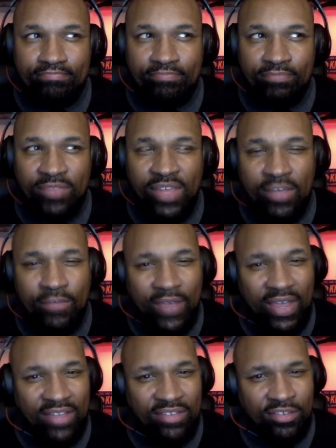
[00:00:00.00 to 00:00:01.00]
Knicks
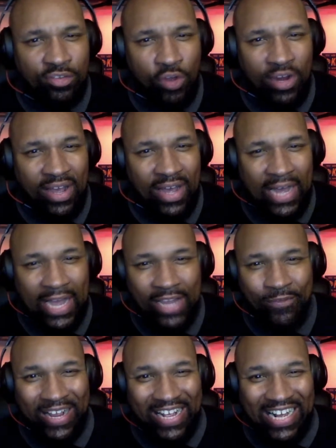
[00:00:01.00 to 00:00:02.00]
fans started
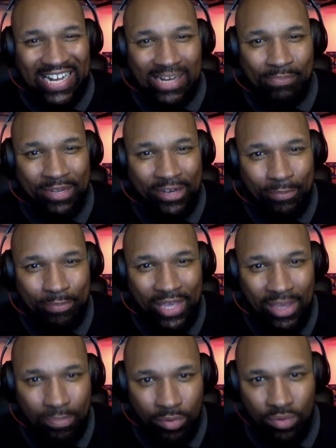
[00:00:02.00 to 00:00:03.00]
hiring competent
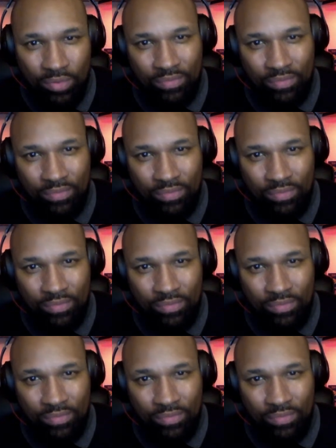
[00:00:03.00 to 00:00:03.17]
people.